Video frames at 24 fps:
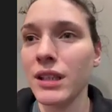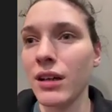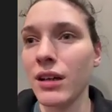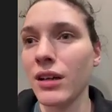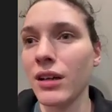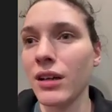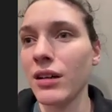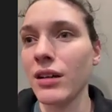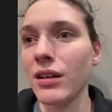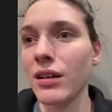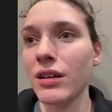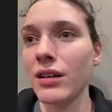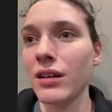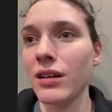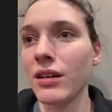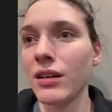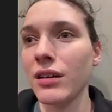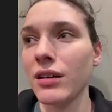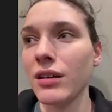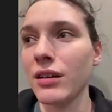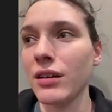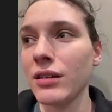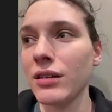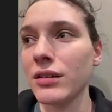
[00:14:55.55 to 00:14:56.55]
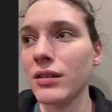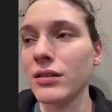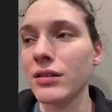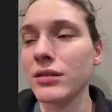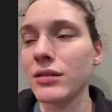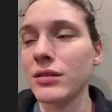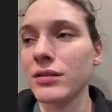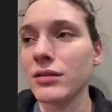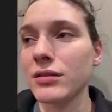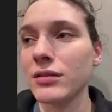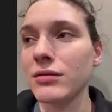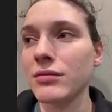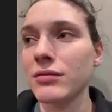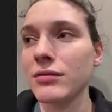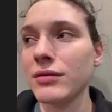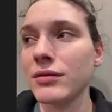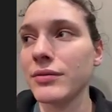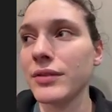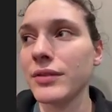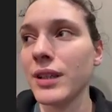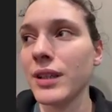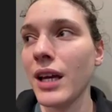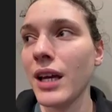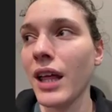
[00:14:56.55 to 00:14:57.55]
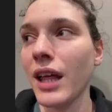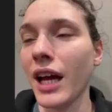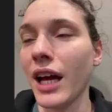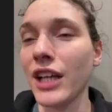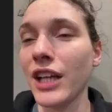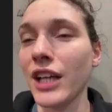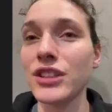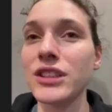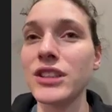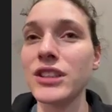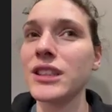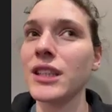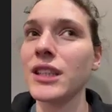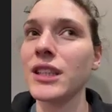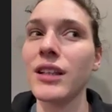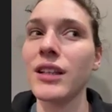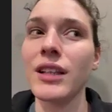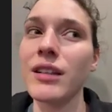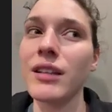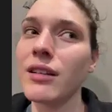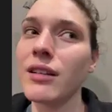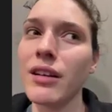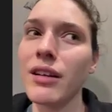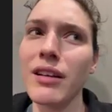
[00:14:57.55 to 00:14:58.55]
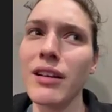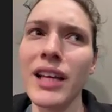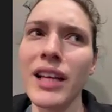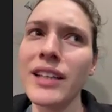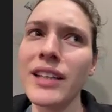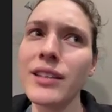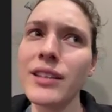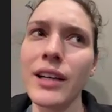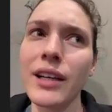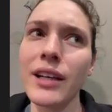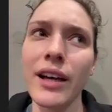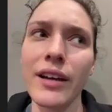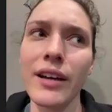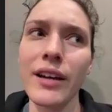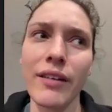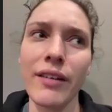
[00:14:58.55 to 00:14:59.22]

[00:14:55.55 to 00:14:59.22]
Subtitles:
Uh, I just lately I